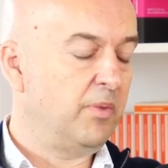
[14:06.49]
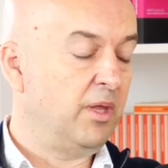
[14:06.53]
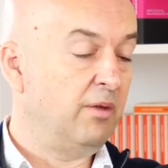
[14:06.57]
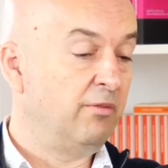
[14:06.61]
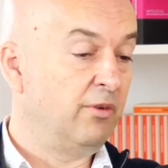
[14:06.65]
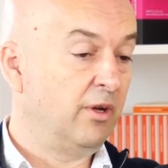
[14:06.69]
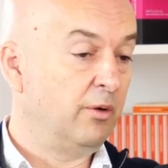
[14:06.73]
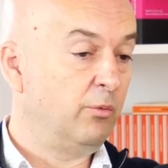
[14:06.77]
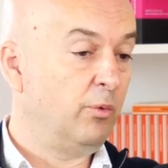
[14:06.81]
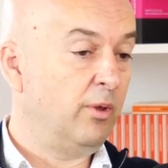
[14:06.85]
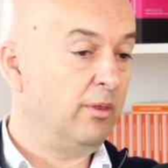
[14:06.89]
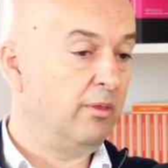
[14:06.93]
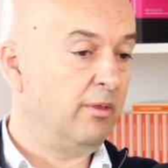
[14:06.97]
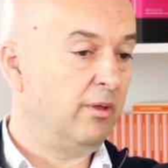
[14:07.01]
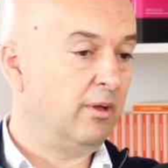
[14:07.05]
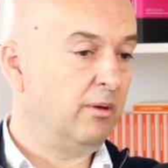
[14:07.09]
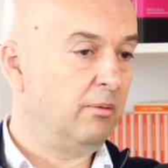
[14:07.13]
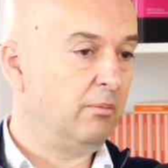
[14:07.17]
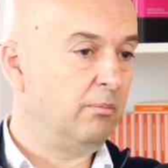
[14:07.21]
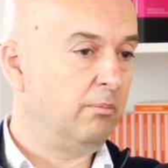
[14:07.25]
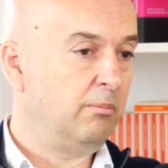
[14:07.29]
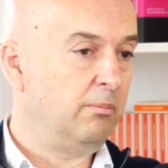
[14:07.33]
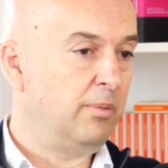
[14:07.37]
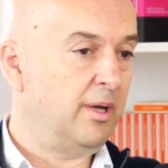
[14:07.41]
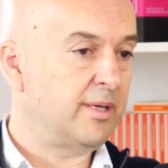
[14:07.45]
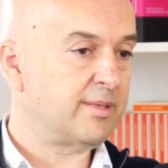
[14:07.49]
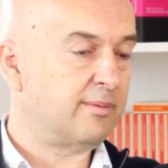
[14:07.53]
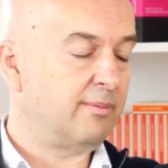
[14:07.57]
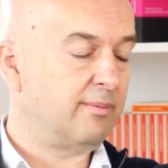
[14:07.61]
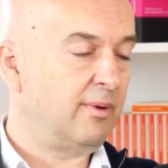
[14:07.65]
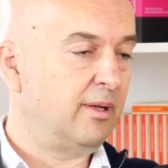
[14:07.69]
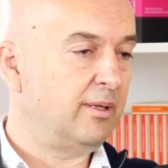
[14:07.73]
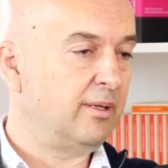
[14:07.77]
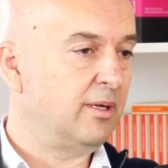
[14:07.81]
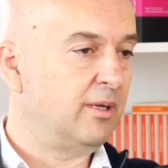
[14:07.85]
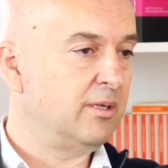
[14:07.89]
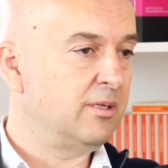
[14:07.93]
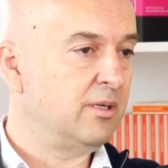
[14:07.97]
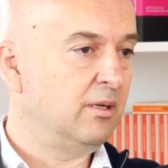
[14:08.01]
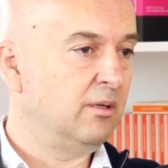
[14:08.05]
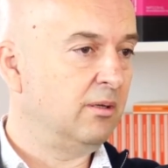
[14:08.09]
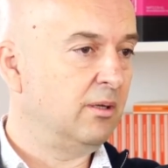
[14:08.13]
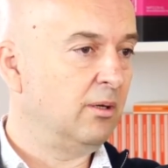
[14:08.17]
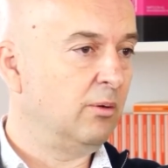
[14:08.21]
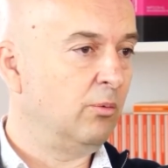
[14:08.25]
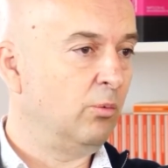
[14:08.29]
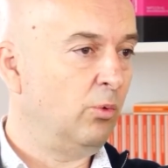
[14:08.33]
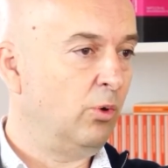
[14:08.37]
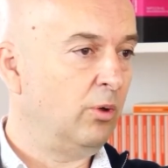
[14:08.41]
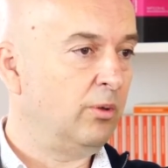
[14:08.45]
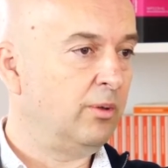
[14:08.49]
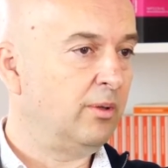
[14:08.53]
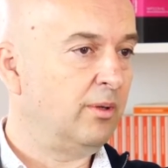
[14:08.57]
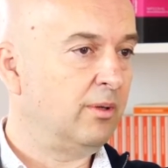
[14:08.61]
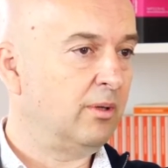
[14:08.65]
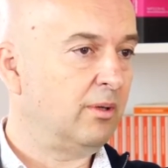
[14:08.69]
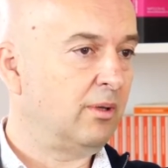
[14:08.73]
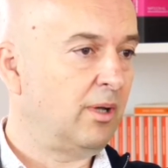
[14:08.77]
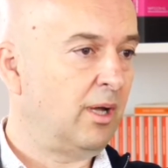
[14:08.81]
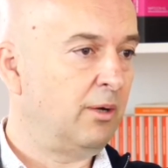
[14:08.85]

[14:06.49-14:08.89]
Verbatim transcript: even with the best strategy strategy in the world,